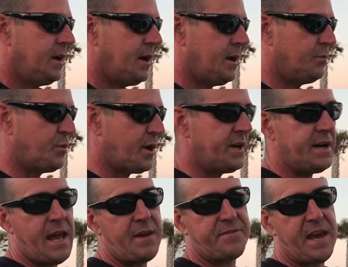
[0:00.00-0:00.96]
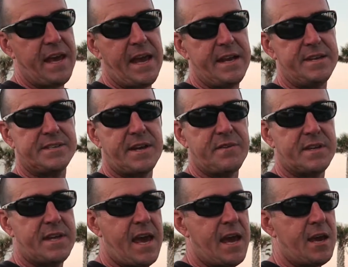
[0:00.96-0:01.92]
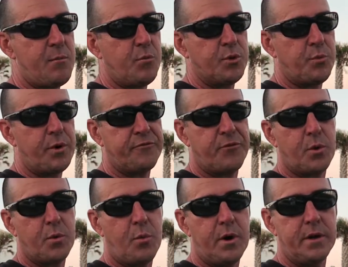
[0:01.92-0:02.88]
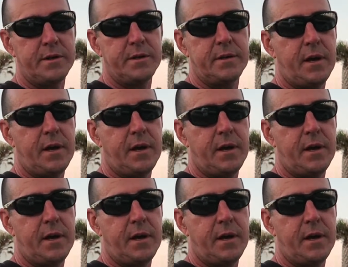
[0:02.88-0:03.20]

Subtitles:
running an FK87 cam with 1/4-to-1